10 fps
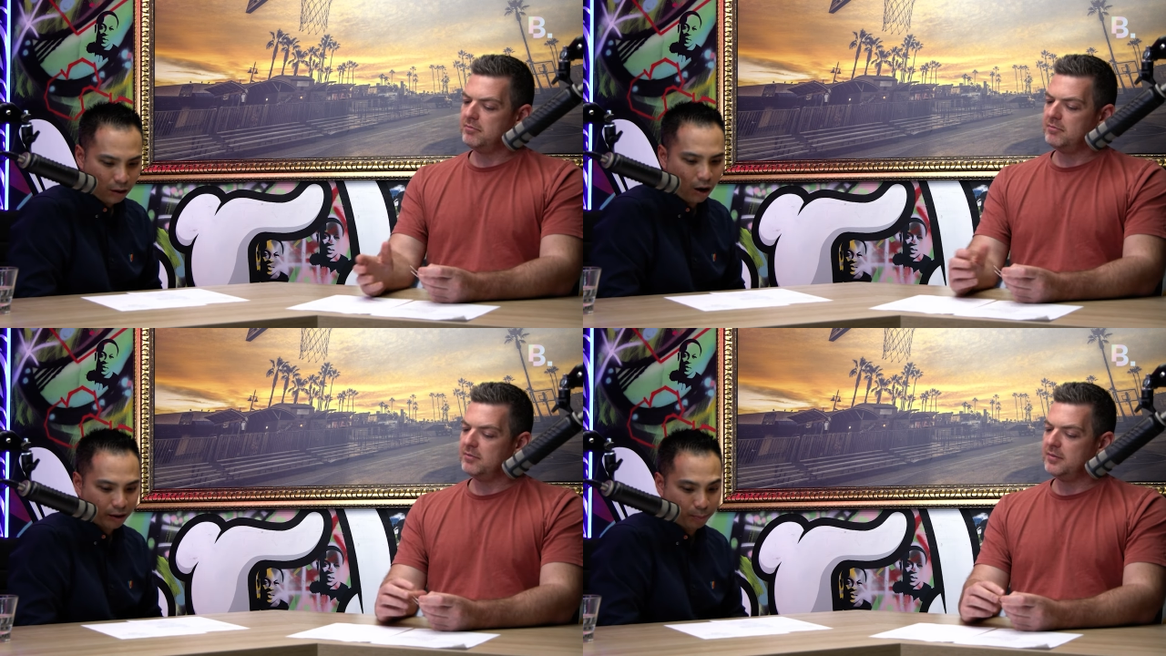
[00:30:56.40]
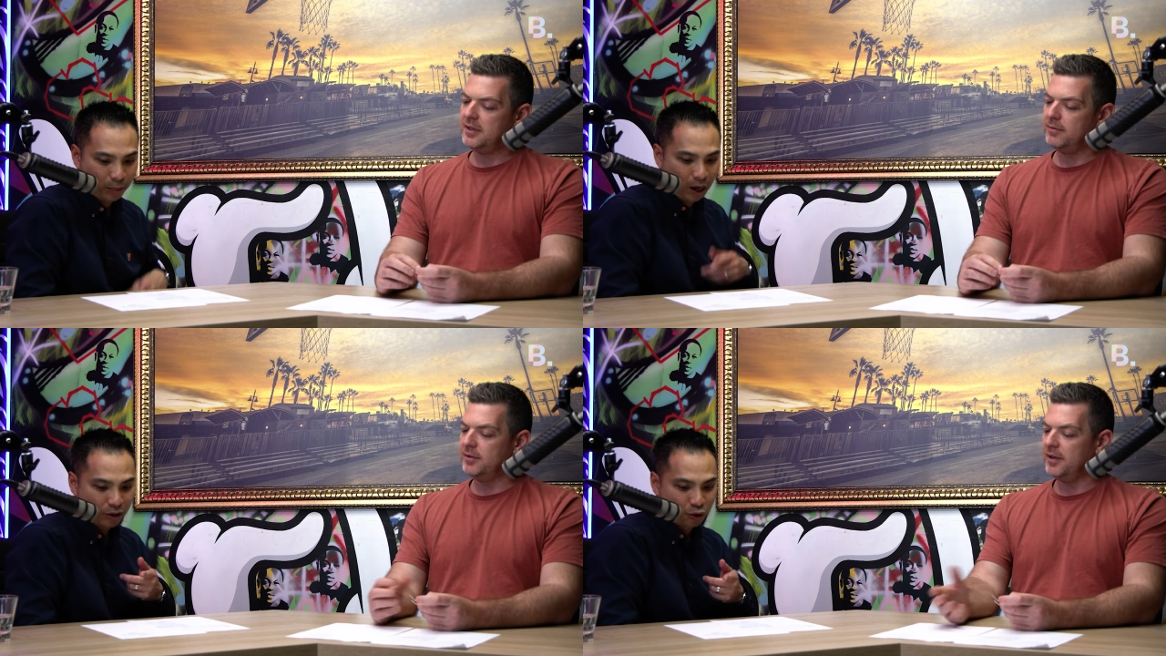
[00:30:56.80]
Speaker 1: Oh,
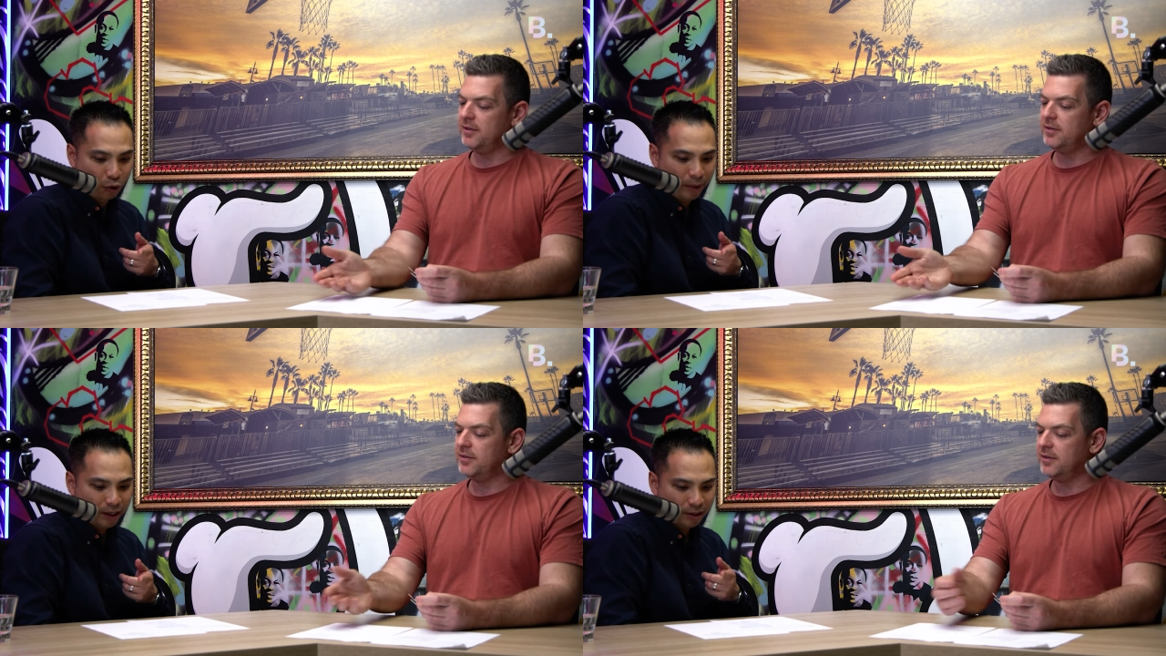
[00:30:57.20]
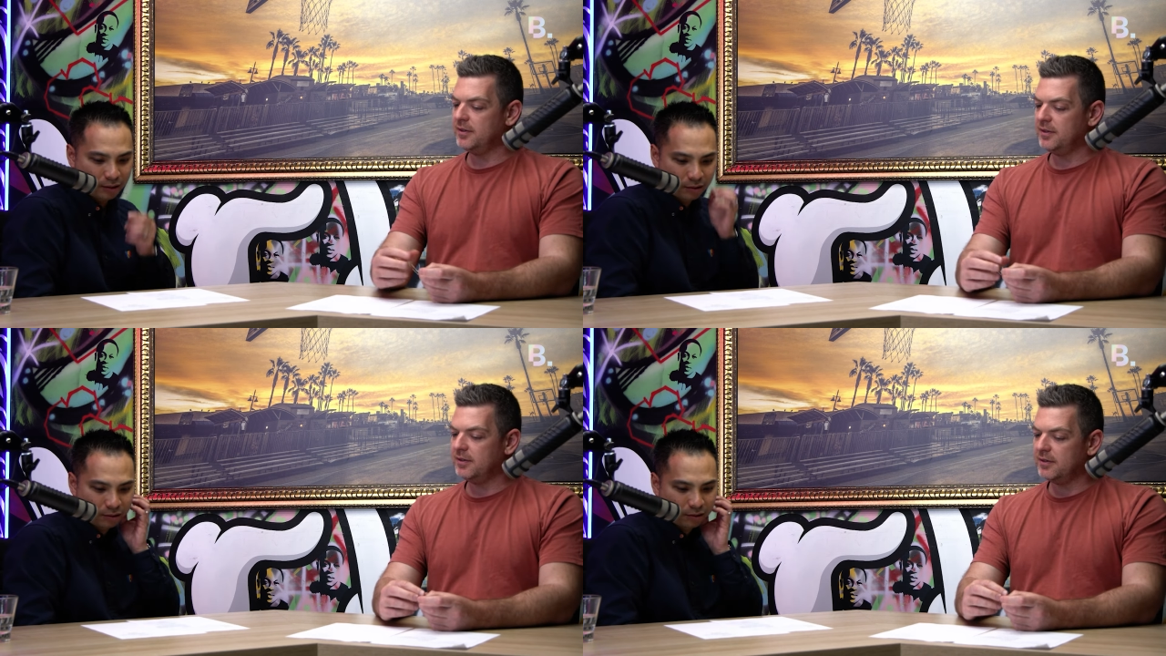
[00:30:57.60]
uh,
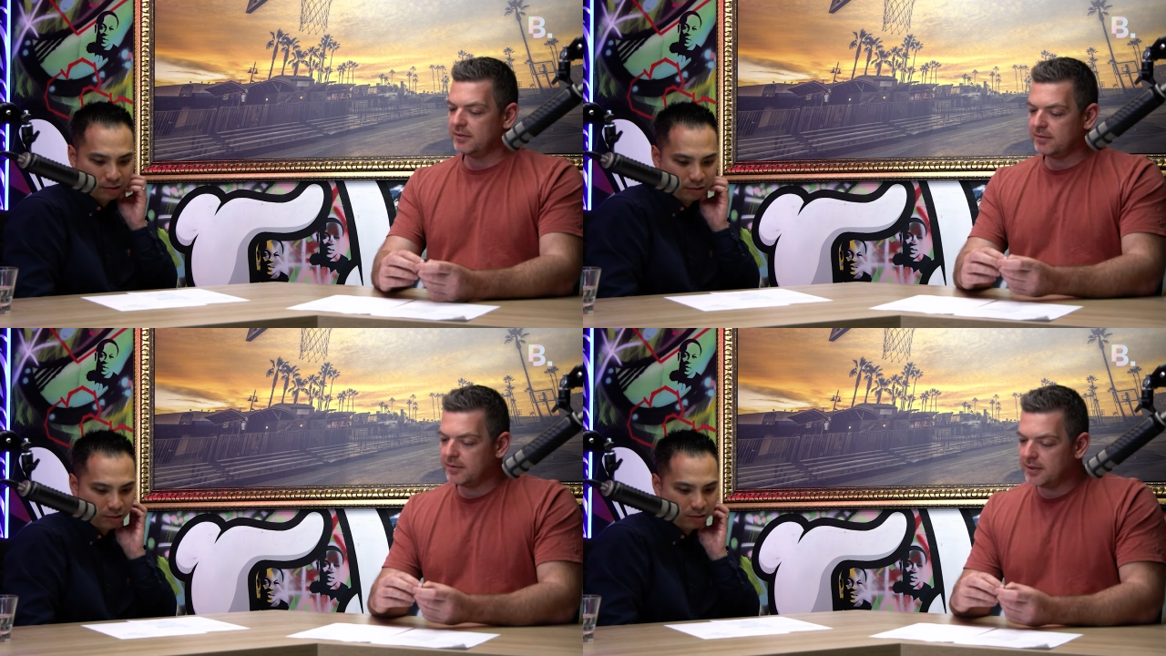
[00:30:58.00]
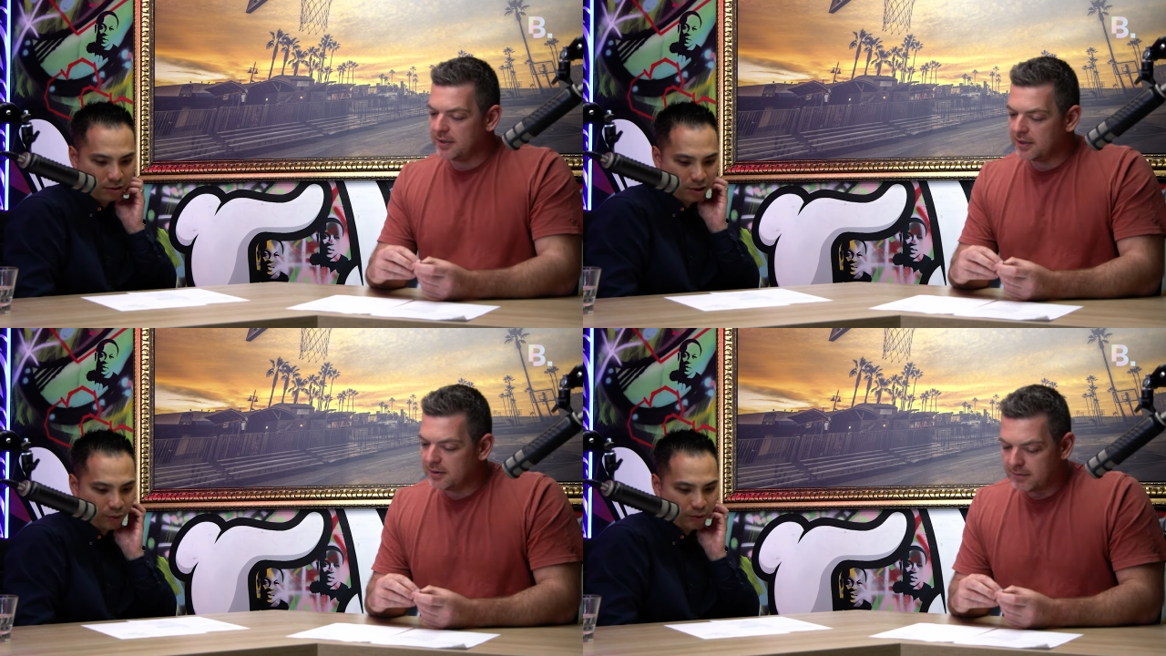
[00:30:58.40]
drawbacks. You
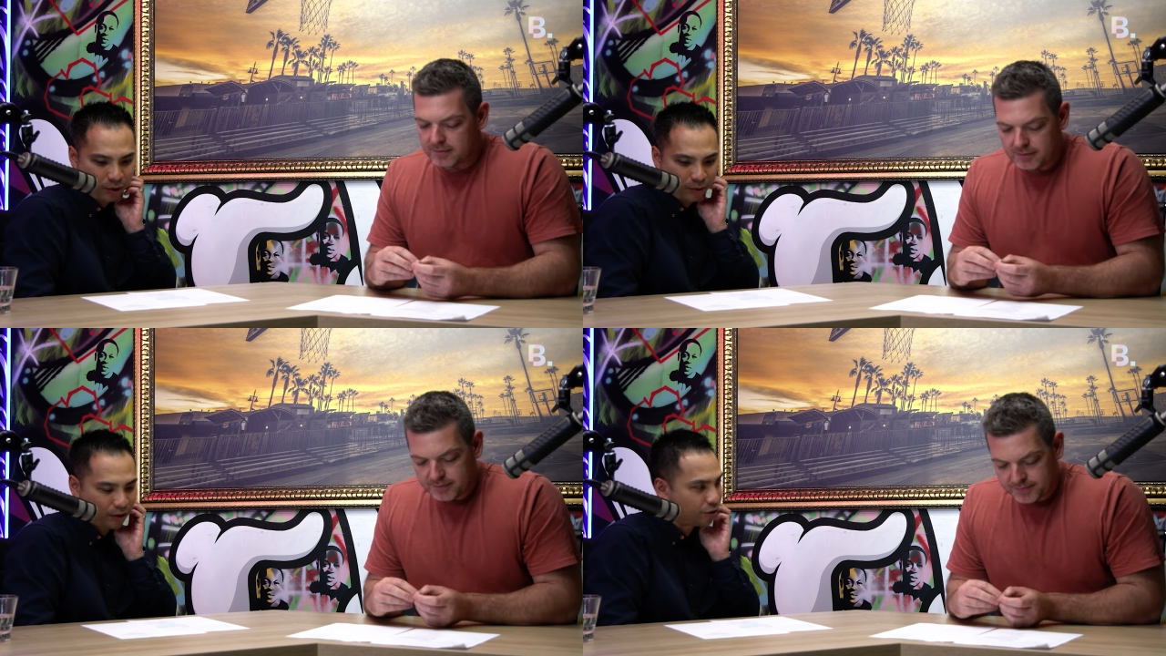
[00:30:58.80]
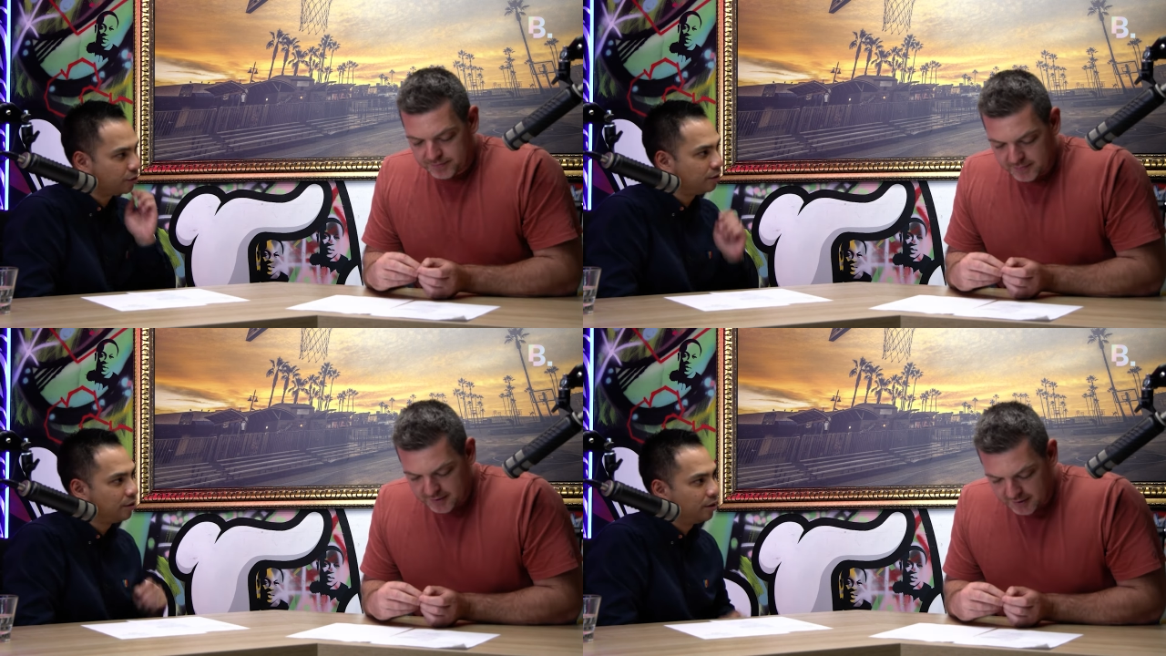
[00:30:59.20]
you want to, what do you want to do?